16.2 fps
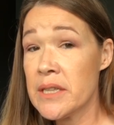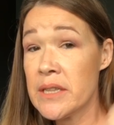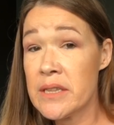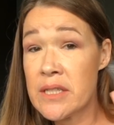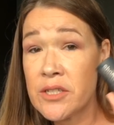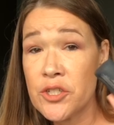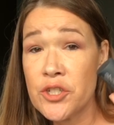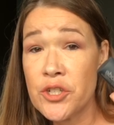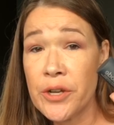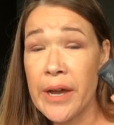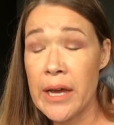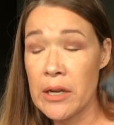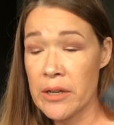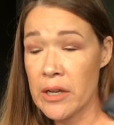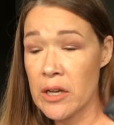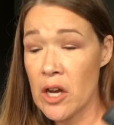This, you're
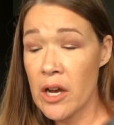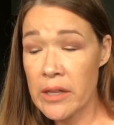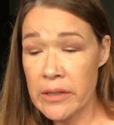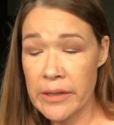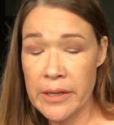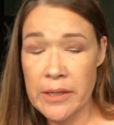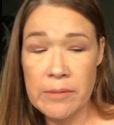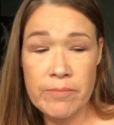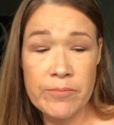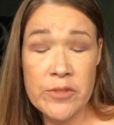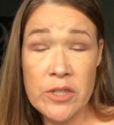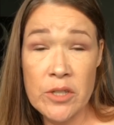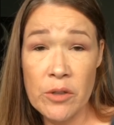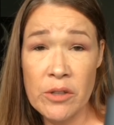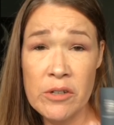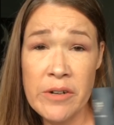adding a highlight.
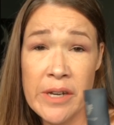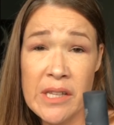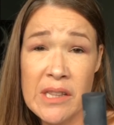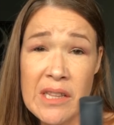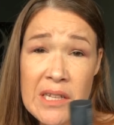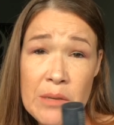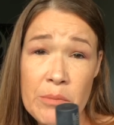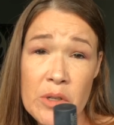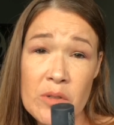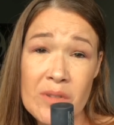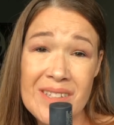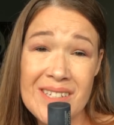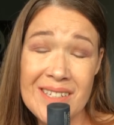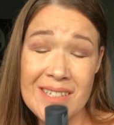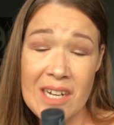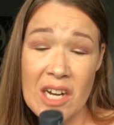So the great thing about
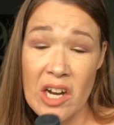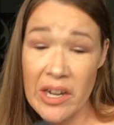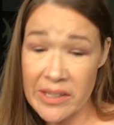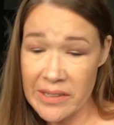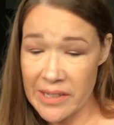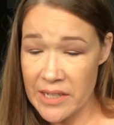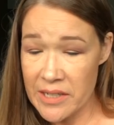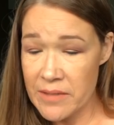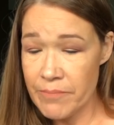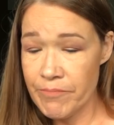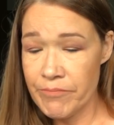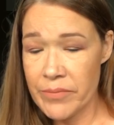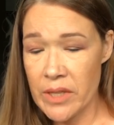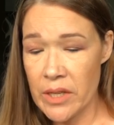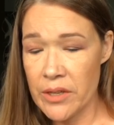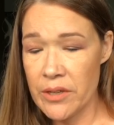this highlight
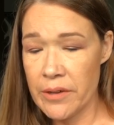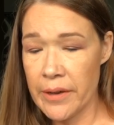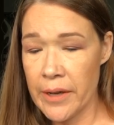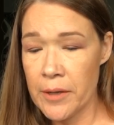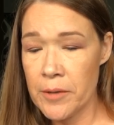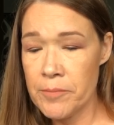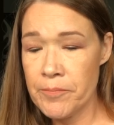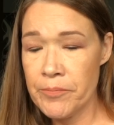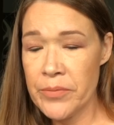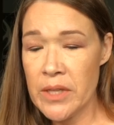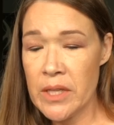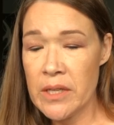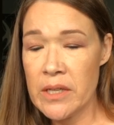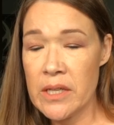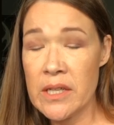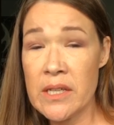that you get
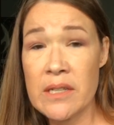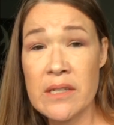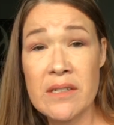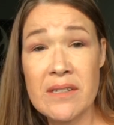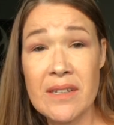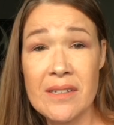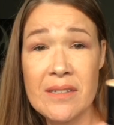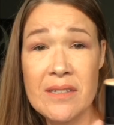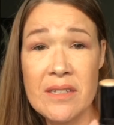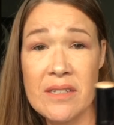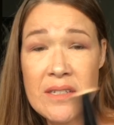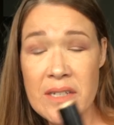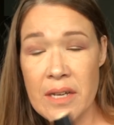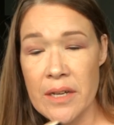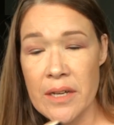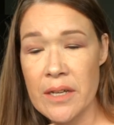is it's a
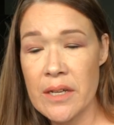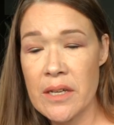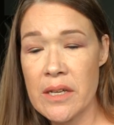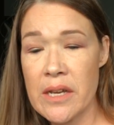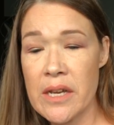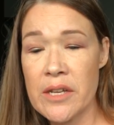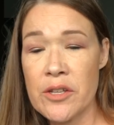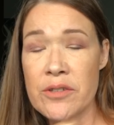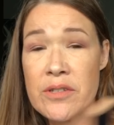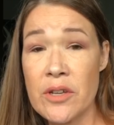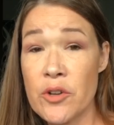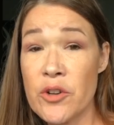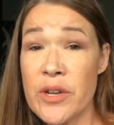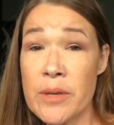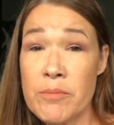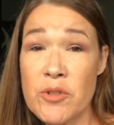stick. It's a
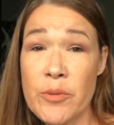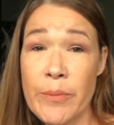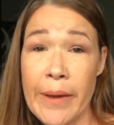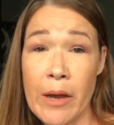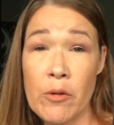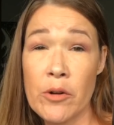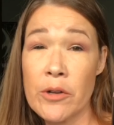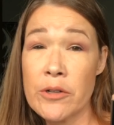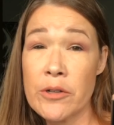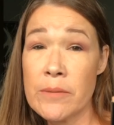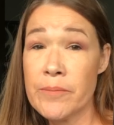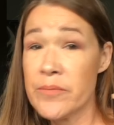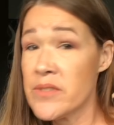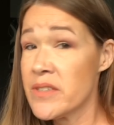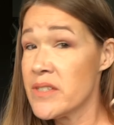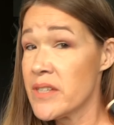cream to powder
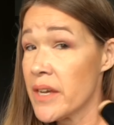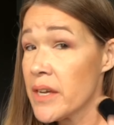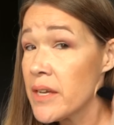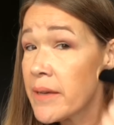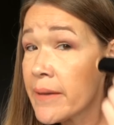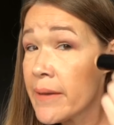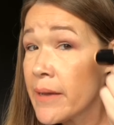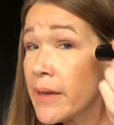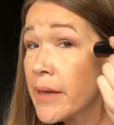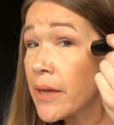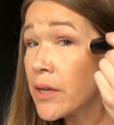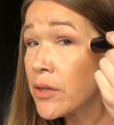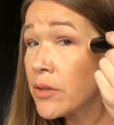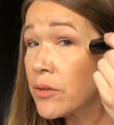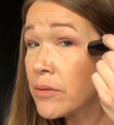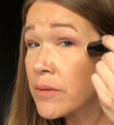stick,
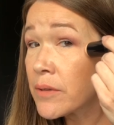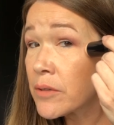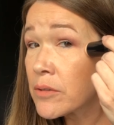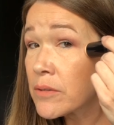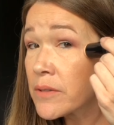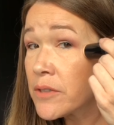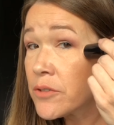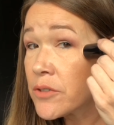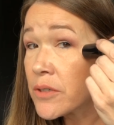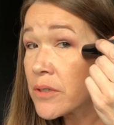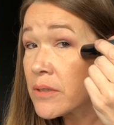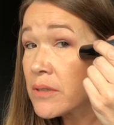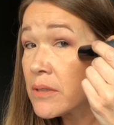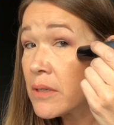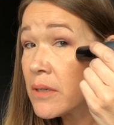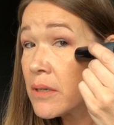and you literally
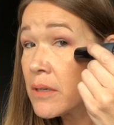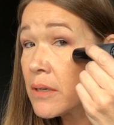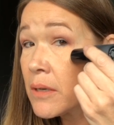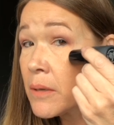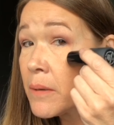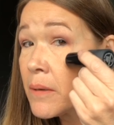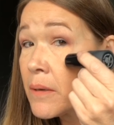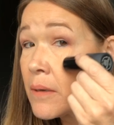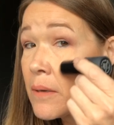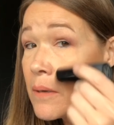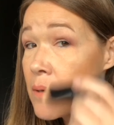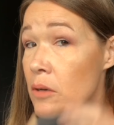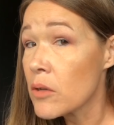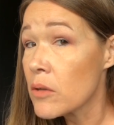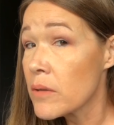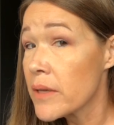just
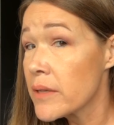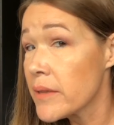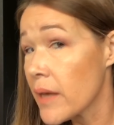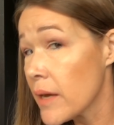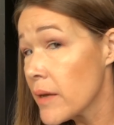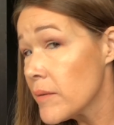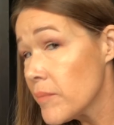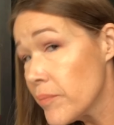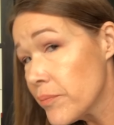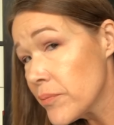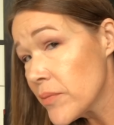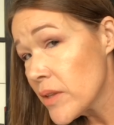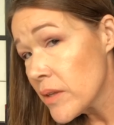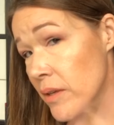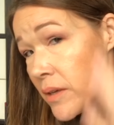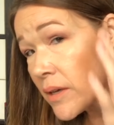go like that
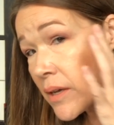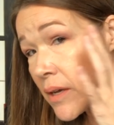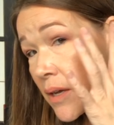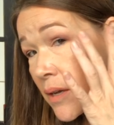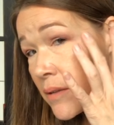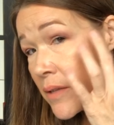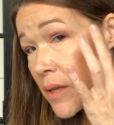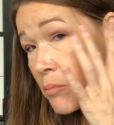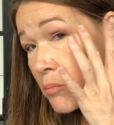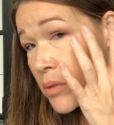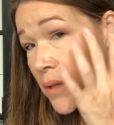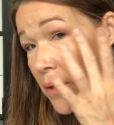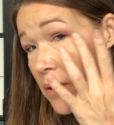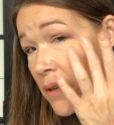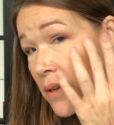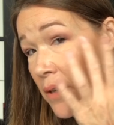and then
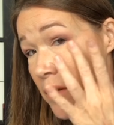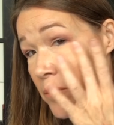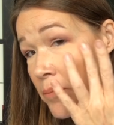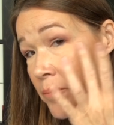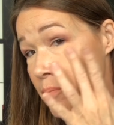blend it in.